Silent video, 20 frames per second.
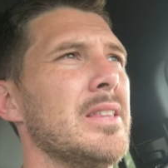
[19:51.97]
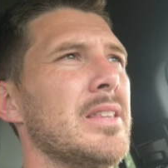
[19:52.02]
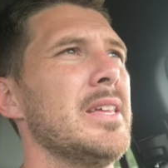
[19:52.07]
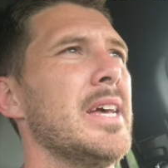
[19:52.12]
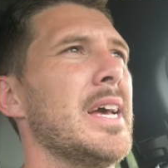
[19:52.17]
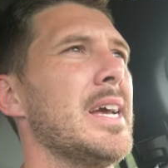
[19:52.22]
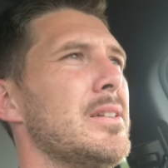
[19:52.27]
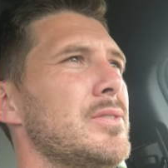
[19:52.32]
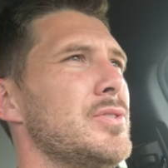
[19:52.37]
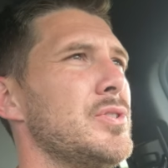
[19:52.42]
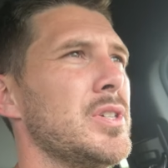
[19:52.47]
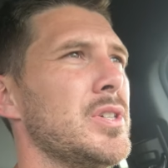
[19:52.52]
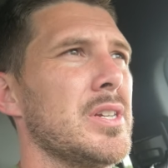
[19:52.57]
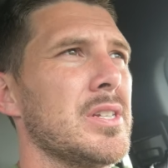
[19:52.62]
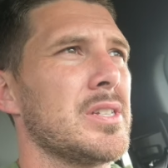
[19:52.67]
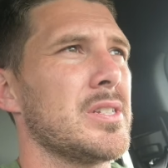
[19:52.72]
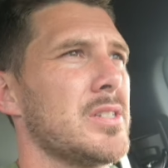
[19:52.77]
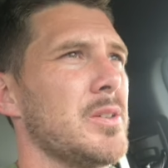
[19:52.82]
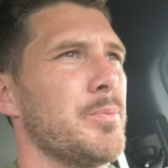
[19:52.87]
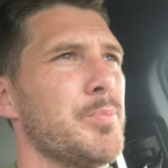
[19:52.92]
that
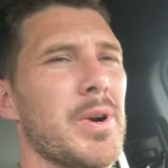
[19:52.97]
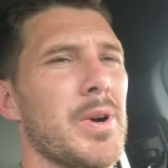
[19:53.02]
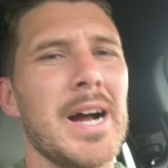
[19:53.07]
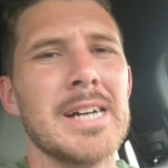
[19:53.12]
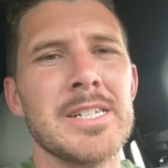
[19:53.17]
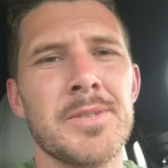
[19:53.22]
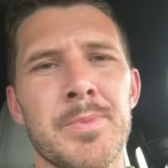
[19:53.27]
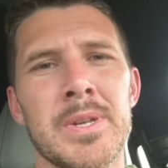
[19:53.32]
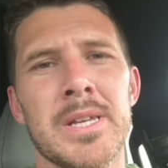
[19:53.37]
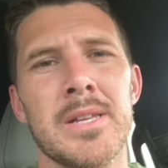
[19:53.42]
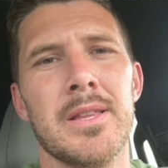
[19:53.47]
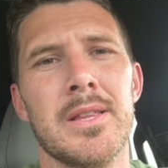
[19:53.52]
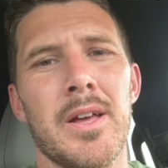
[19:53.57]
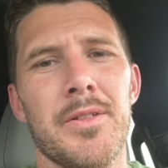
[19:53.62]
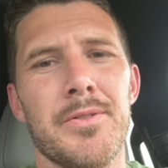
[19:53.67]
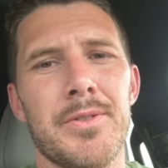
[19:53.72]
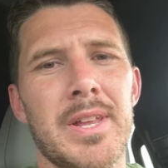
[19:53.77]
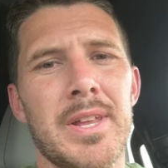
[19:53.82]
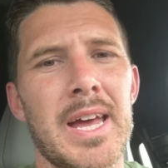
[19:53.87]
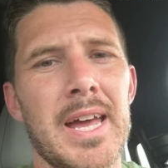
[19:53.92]
just surprised me the
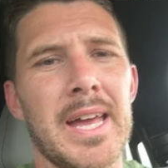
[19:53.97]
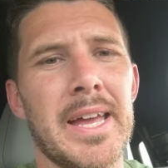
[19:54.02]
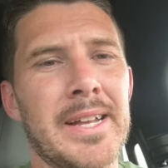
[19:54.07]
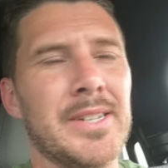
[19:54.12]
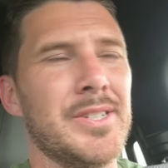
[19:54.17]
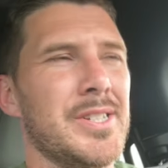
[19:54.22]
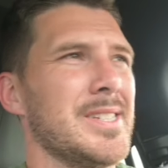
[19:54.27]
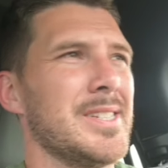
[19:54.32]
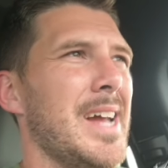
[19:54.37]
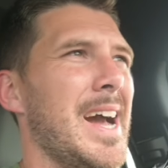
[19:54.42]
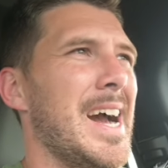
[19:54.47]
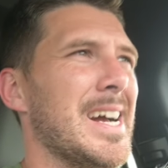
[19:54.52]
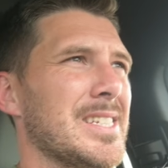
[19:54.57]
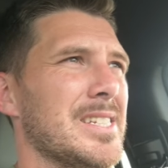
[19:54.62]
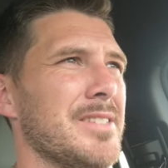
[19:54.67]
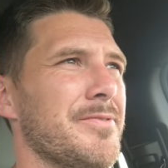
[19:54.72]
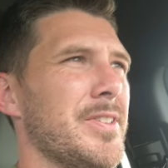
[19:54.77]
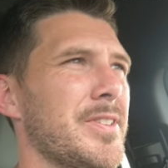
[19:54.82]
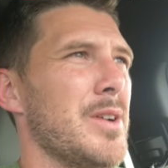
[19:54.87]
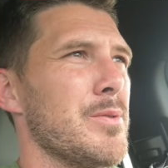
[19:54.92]
other day and just
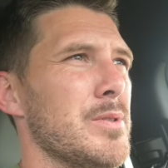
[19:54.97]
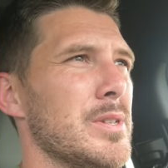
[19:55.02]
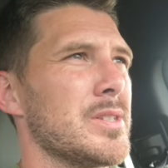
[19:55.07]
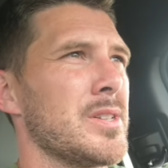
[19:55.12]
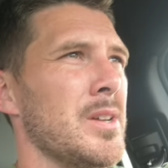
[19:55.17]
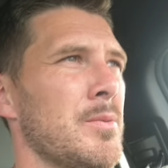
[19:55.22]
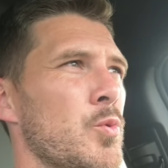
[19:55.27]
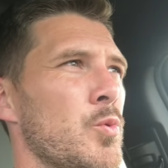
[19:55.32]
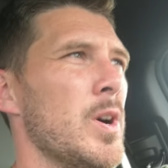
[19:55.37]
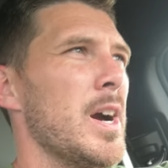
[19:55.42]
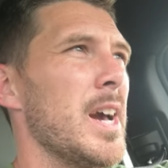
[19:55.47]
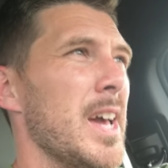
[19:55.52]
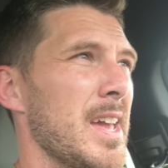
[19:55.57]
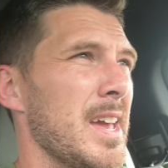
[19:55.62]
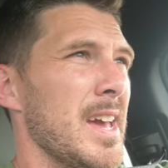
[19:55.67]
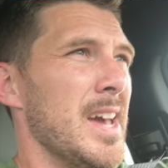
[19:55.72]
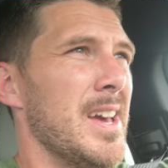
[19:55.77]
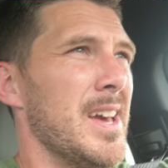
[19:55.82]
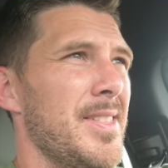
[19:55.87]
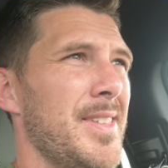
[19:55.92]
asked if there was some way
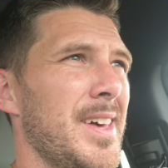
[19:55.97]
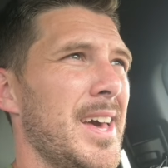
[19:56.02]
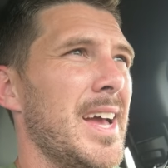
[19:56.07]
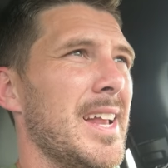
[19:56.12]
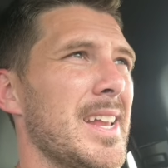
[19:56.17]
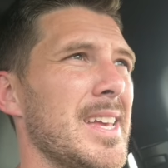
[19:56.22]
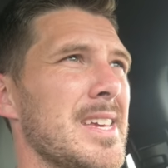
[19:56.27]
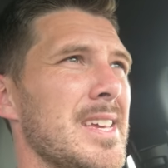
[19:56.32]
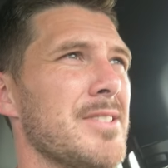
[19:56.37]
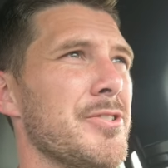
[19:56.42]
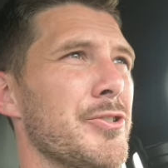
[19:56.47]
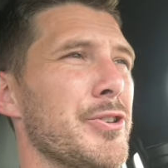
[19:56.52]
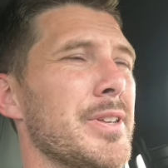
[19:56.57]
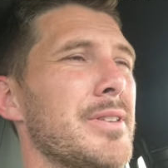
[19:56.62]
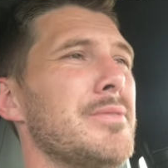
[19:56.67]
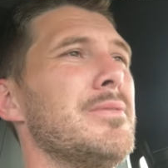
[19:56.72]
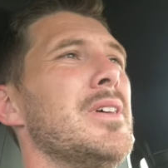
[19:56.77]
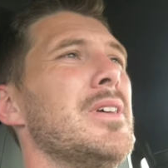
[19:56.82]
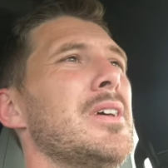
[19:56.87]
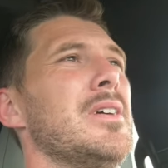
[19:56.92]
that he
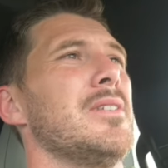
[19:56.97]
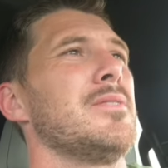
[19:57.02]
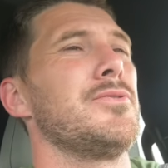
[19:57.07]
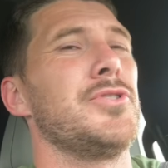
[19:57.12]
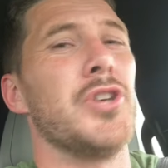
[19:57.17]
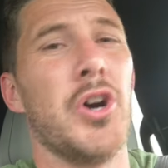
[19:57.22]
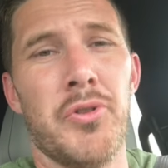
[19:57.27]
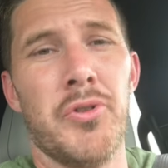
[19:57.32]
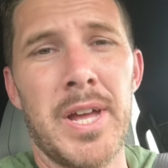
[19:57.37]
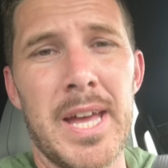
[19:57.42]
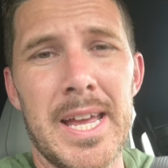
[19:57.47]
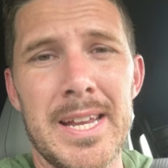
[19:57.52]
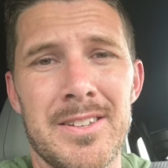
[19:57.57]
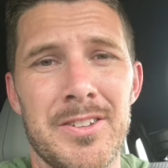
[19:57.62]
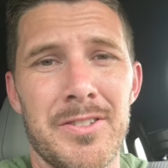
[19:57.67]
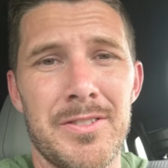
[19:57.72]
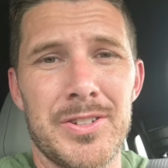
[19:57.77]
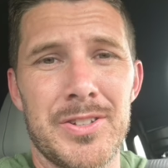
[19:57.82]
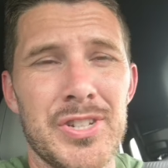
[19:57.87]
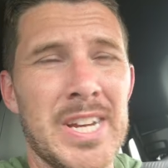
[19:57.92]
could donate
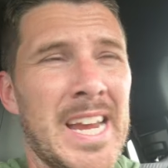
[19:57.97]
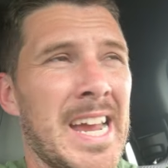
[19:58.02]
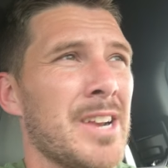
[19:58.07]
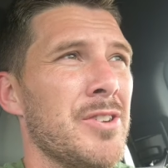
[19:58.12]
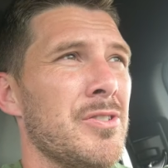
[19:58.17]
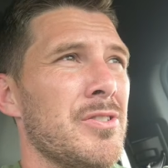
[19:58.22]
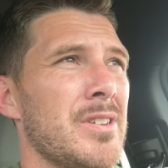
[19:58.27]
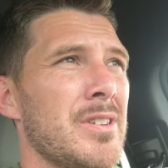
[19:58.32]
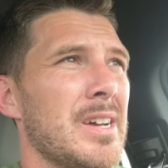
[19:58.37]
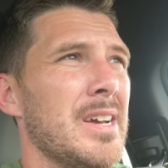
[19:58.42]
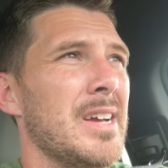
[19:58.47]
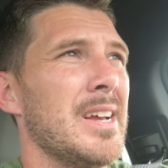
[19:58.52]
to the channel,